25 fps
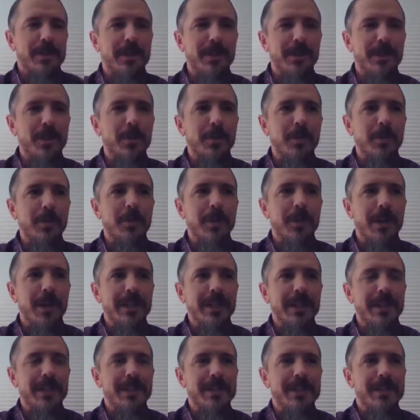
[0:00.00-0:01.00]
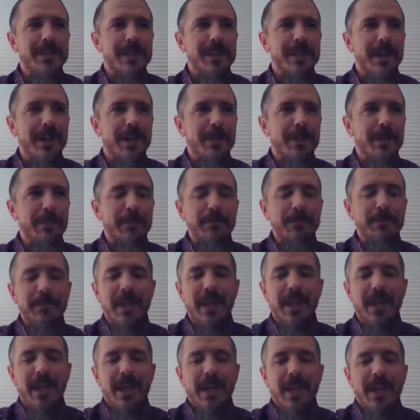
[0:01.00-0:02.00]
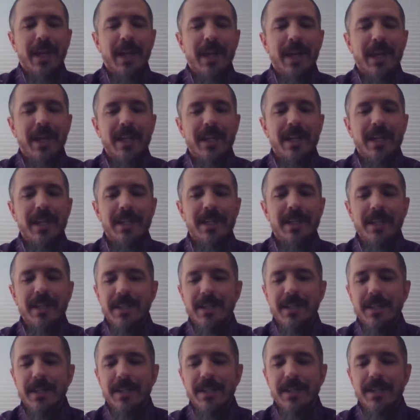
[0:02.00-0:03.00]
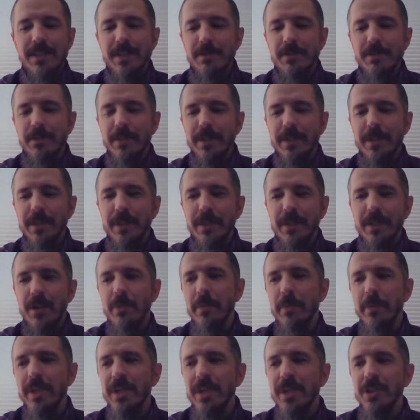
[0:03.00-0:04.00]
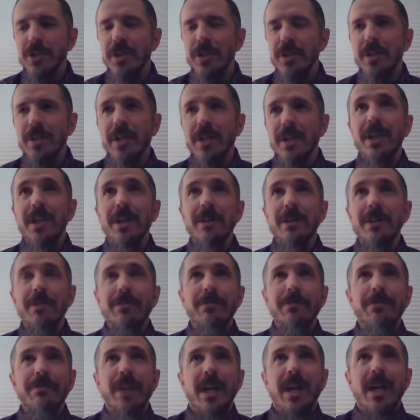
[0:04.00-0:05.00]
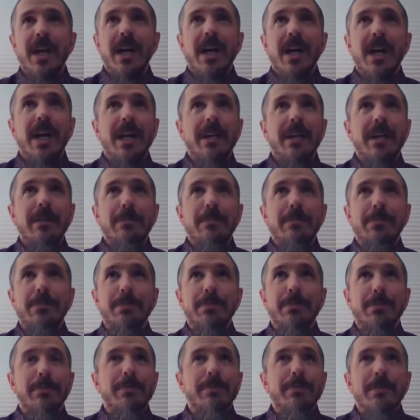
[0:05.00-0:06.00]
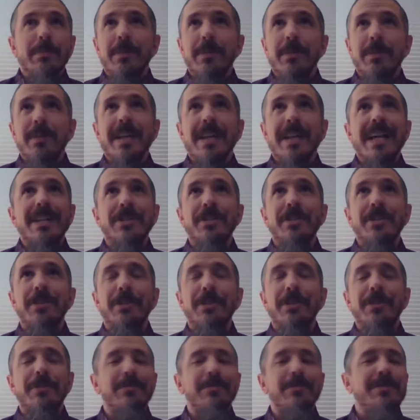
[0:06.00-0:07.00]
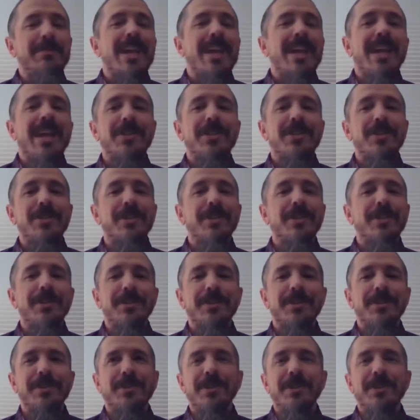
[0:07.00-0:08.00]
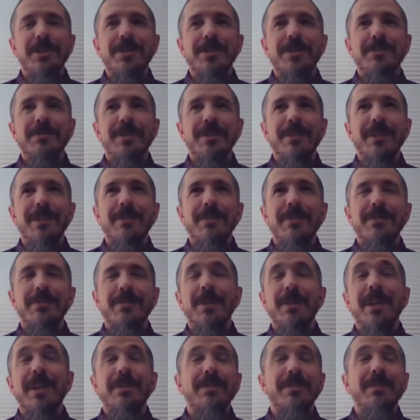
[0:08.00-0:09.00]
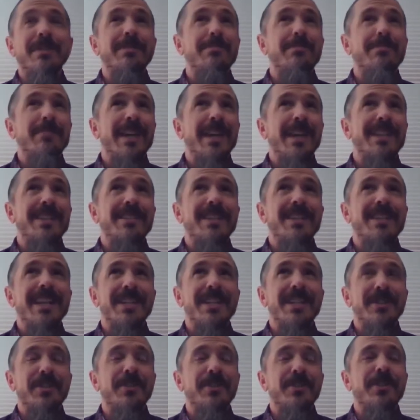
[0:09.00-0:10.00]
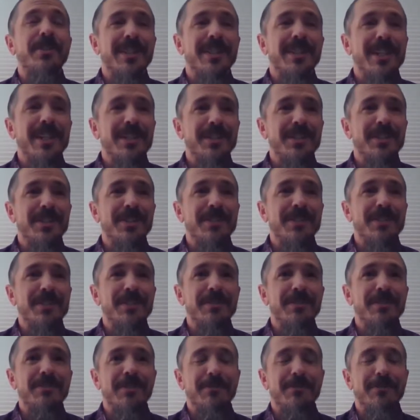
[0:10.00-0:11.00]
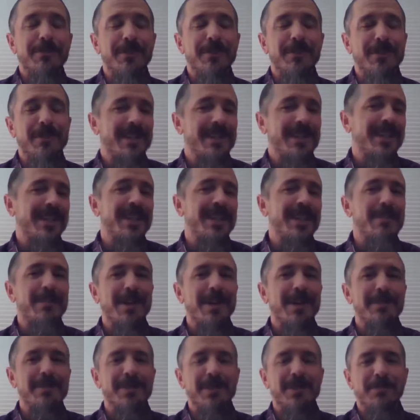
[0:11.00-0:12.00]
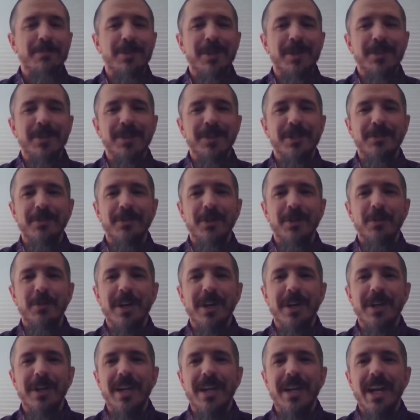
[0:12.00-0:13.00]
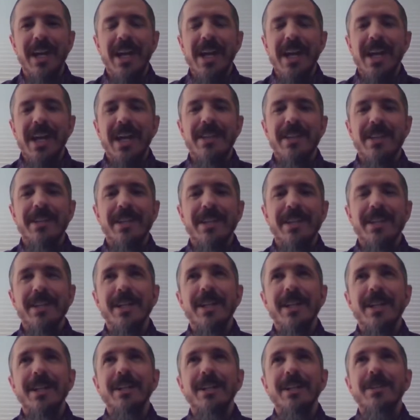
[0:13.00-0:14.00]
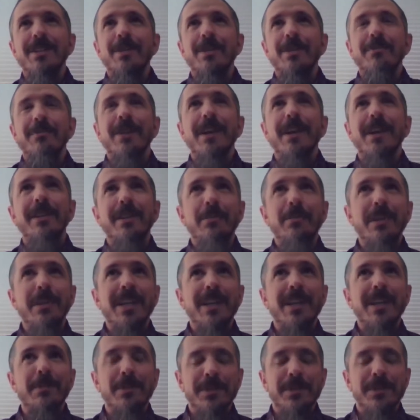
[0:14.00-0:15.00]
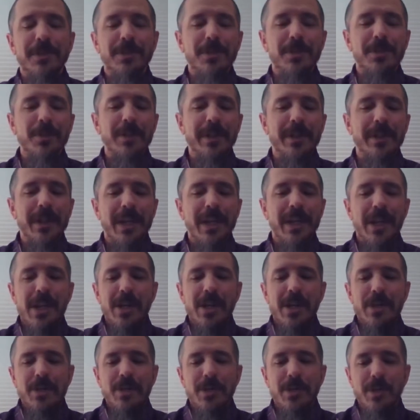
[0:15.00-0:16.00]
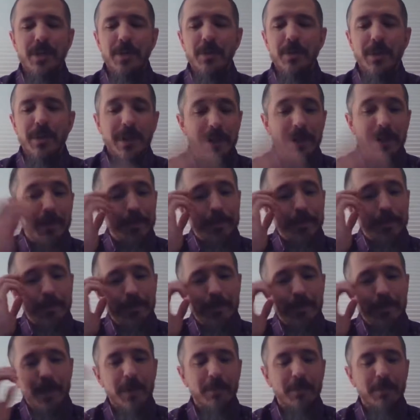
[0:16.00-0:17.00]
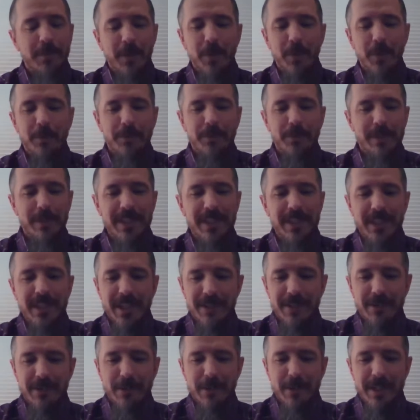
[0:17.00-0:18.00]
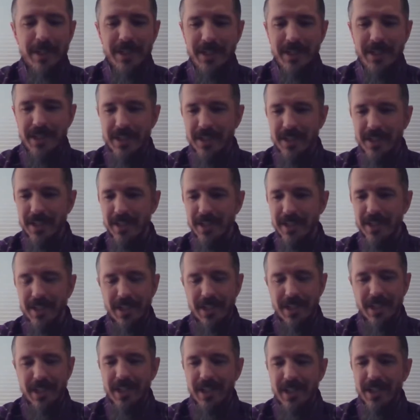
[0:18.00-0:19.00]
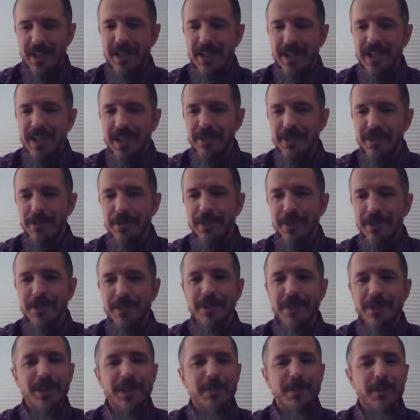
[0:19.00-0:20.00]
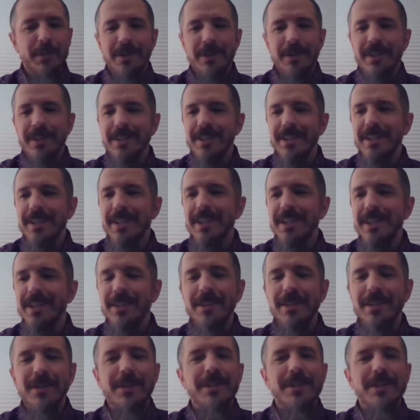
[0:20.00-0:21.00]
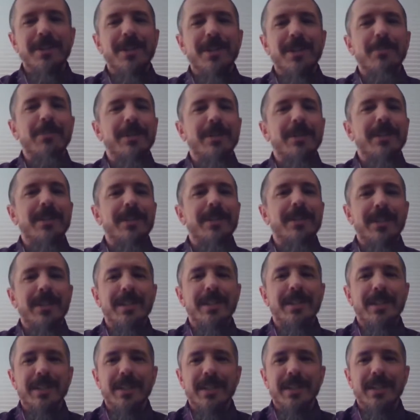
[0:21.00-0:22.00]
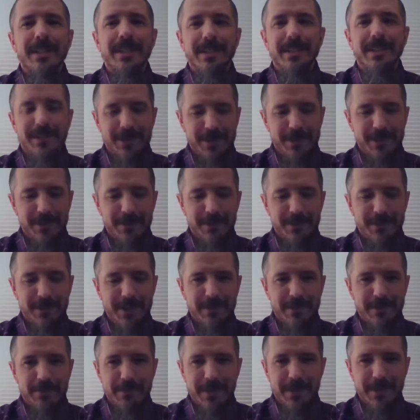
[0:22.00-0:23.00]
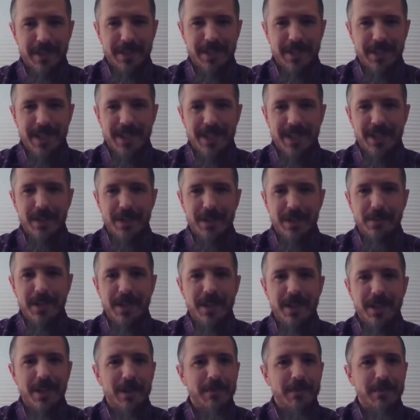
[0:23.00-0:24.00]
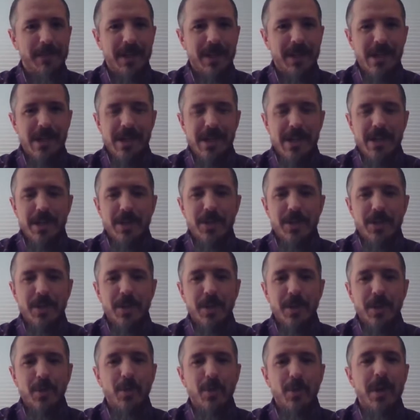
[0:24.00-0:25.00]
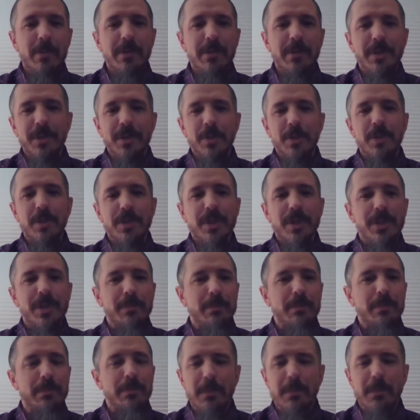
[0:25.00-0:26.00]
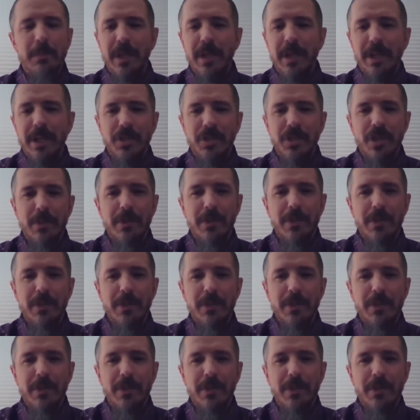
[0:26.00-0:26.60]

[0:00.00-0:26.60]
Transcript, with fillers: local audience. Um, and this is really the culmination of uh, the last 10 years of, and well, actually, I guess the last 13 years of first thinking about this project for a while, and then, uh, you know, finally being able to do it. So, um, you know, hopefully everybody uh, uh, has a really good experience tonight and learned something. And, uh, you know, I'm excited to be here. So what I'm going to do is just uh, share my